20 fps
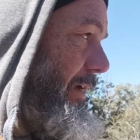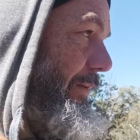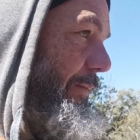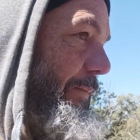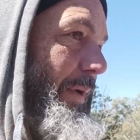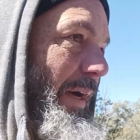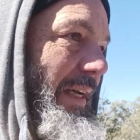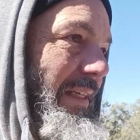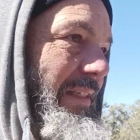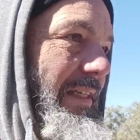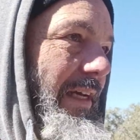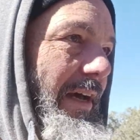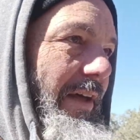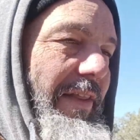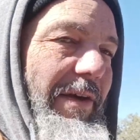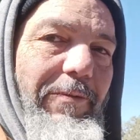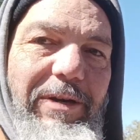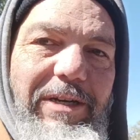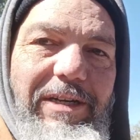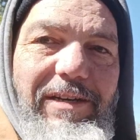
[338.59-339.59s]
But
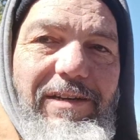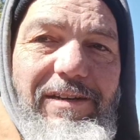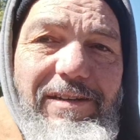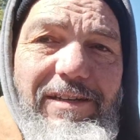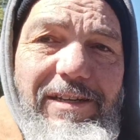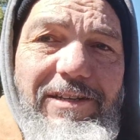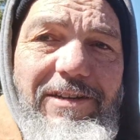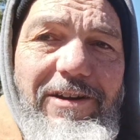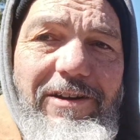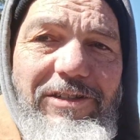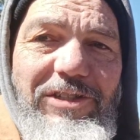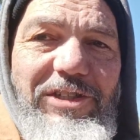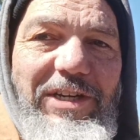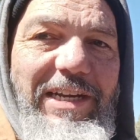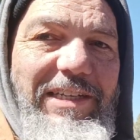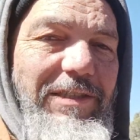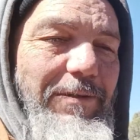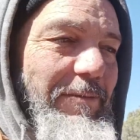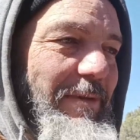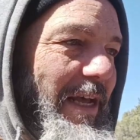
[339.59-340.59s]
the dogs
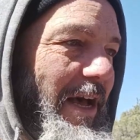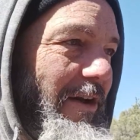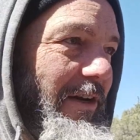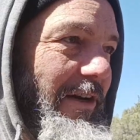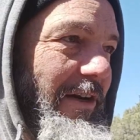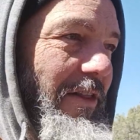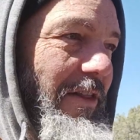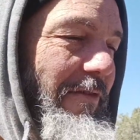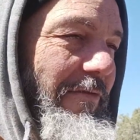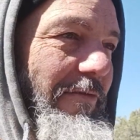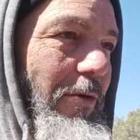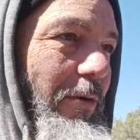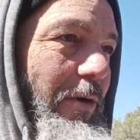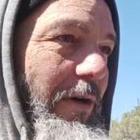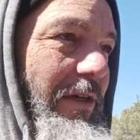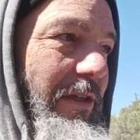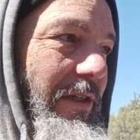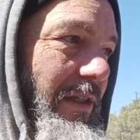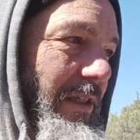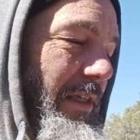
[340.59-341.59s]
chased them down into the
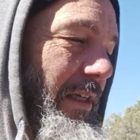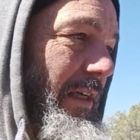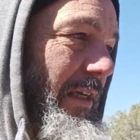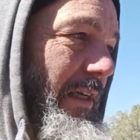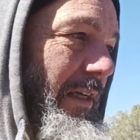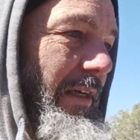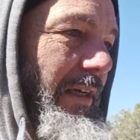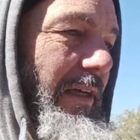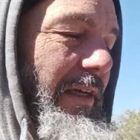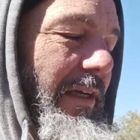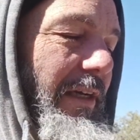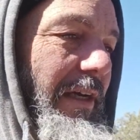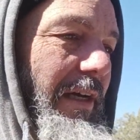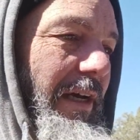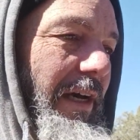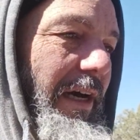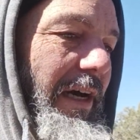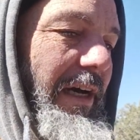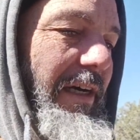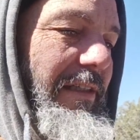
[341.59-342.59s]
forest.
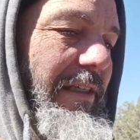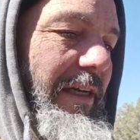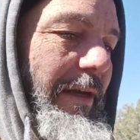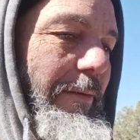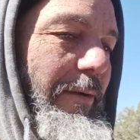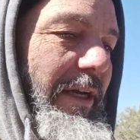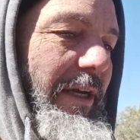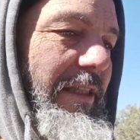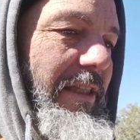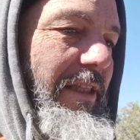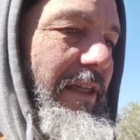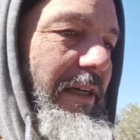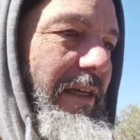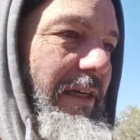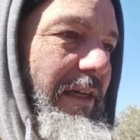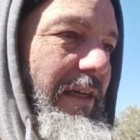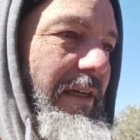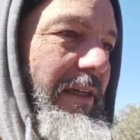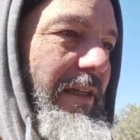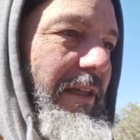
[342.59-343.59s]
I was able to get
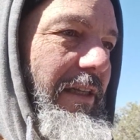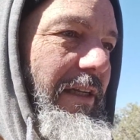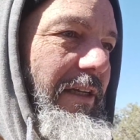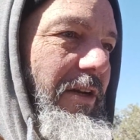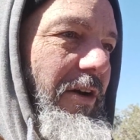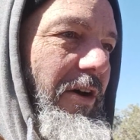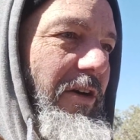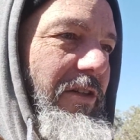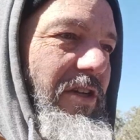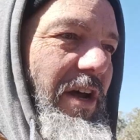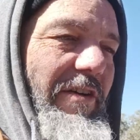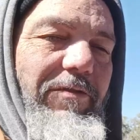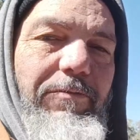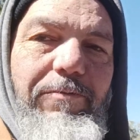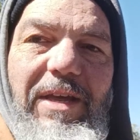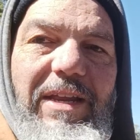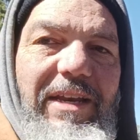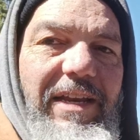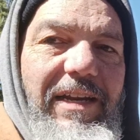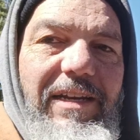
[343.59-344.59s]
the dogs off them.
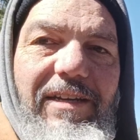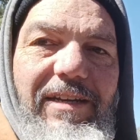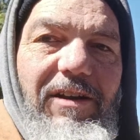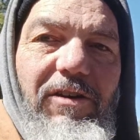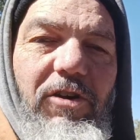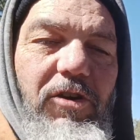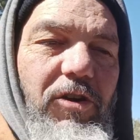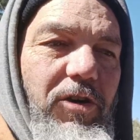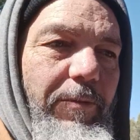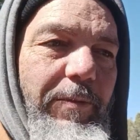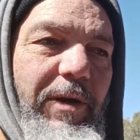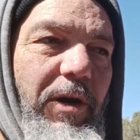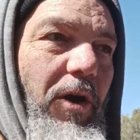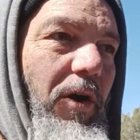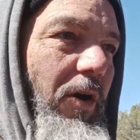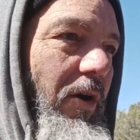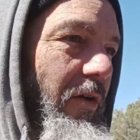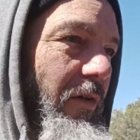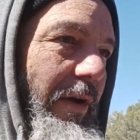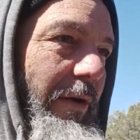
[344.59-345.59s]
They didn't hurt them at
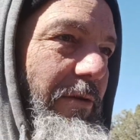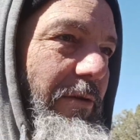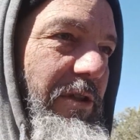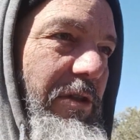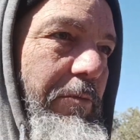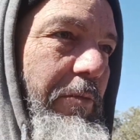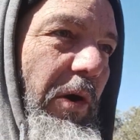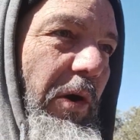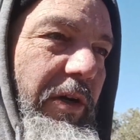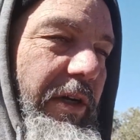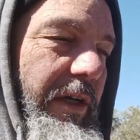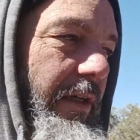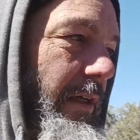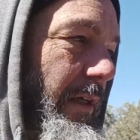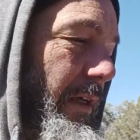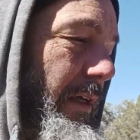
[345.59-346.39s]
all. They were just barking.